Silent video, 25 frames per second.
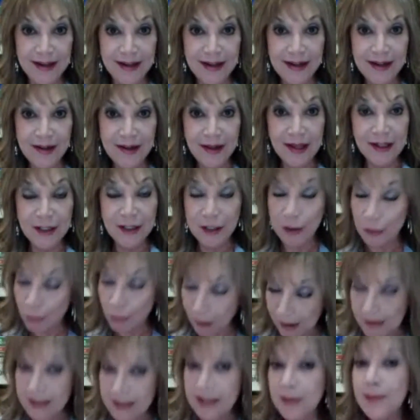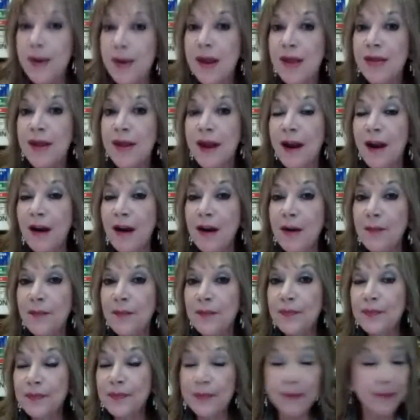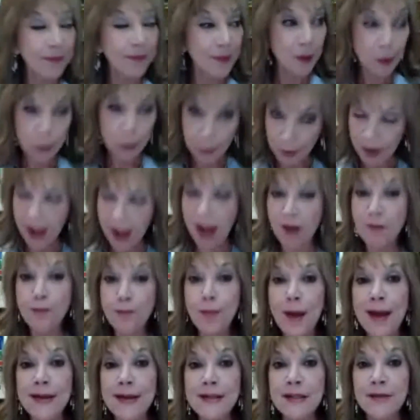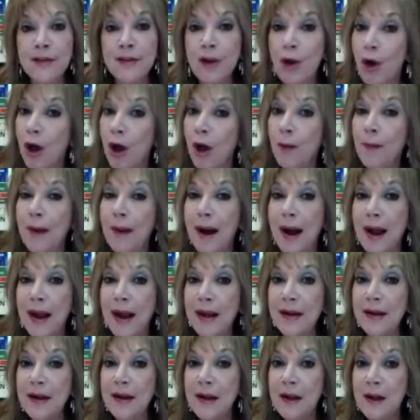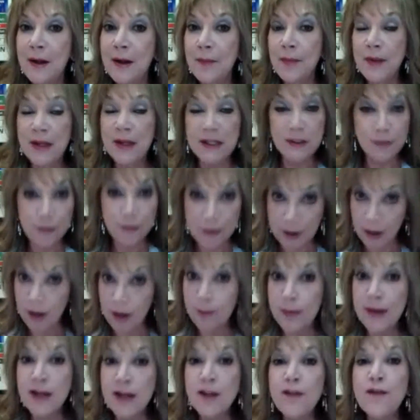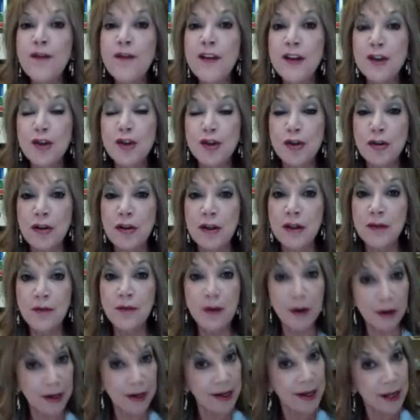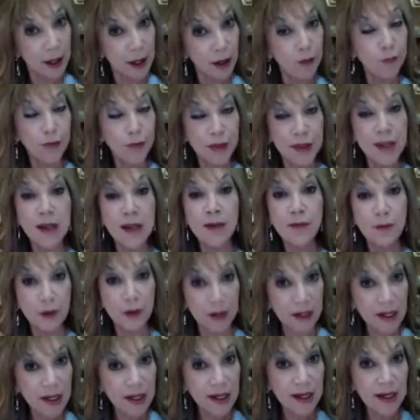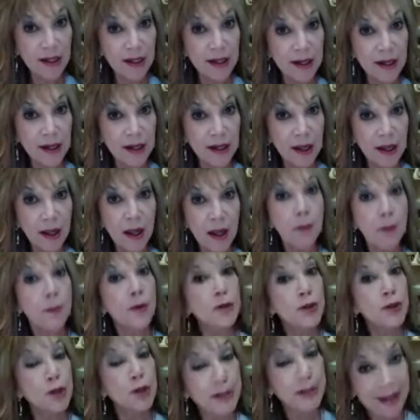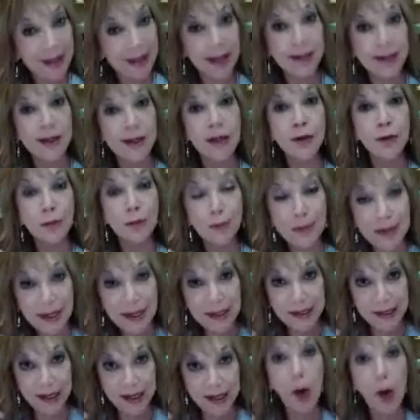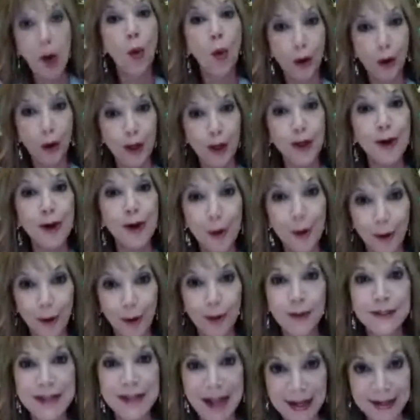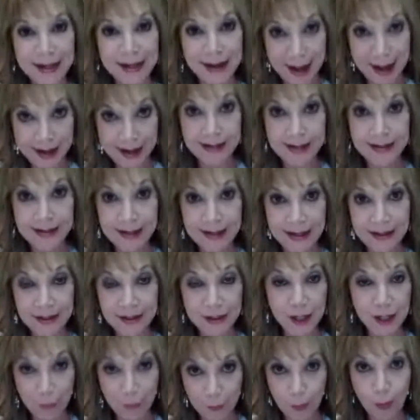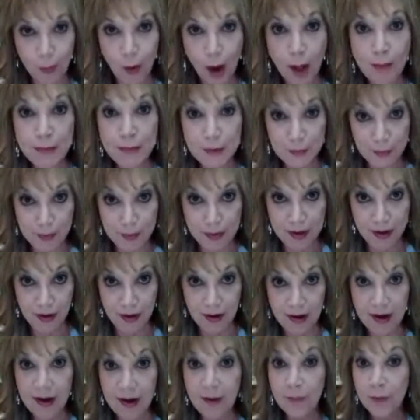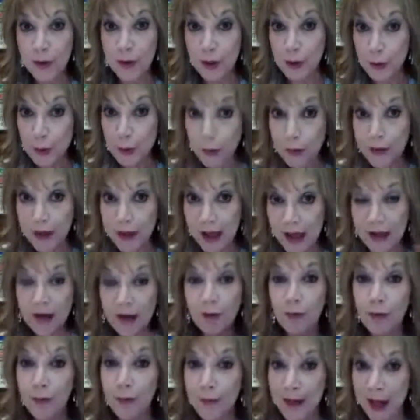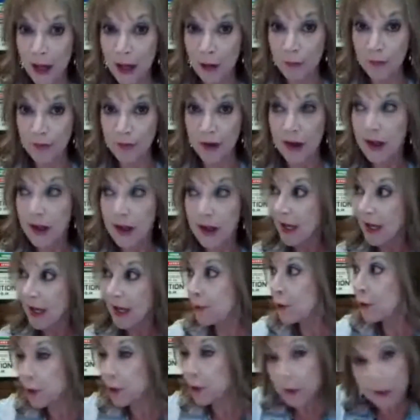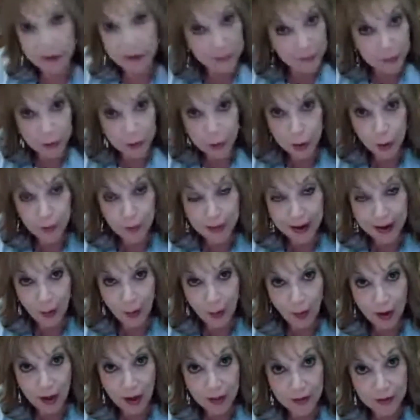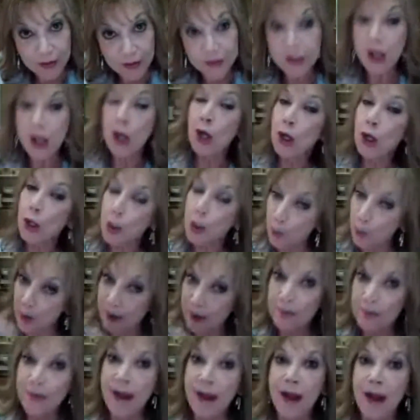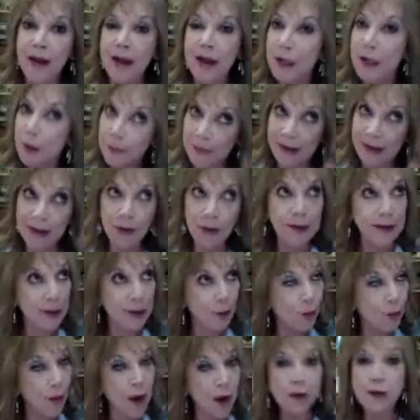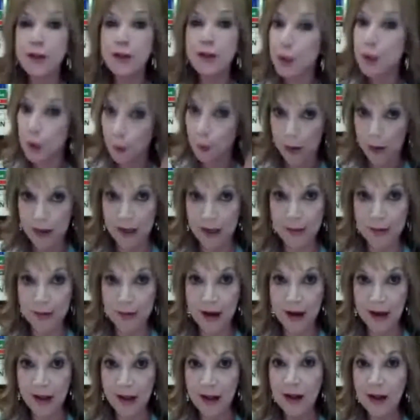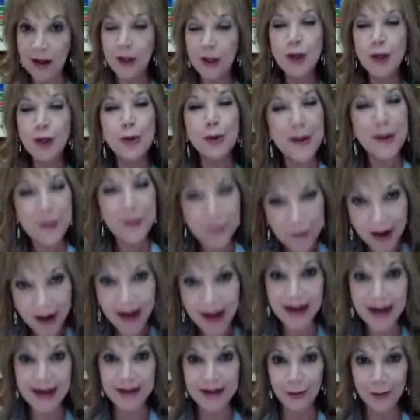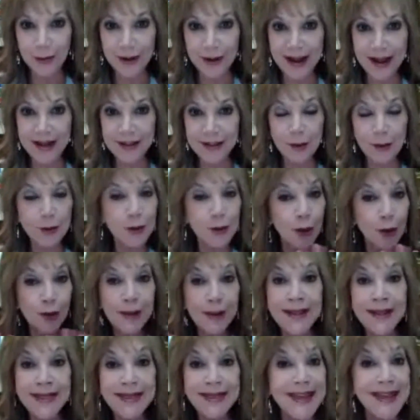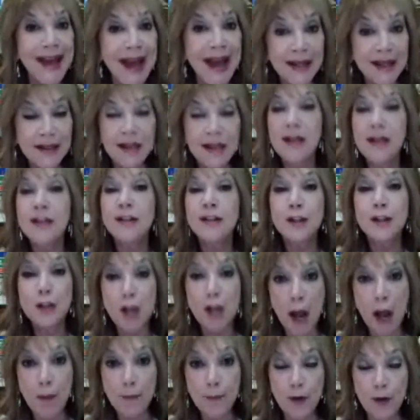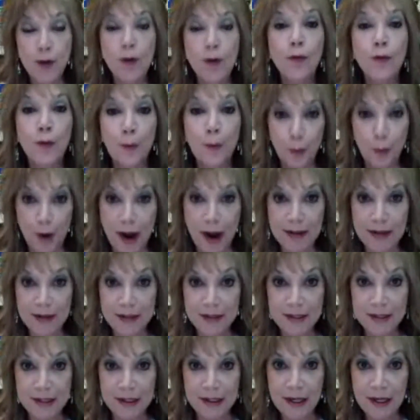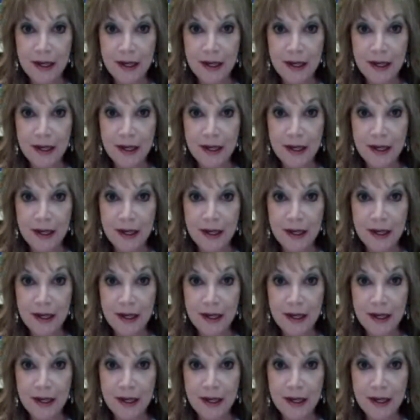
It's great to be there. You have passive and calm mind. It's very beneficial and very healthy and very healing, but you cannot really work on your goals and, and, and solve your problems from there. You do that from alpha. Even though, even though your mind wanders, you bring it back. And, you, and it wanders, you bring it back. You're doing fine, okay? So don't let that stop you from practicing.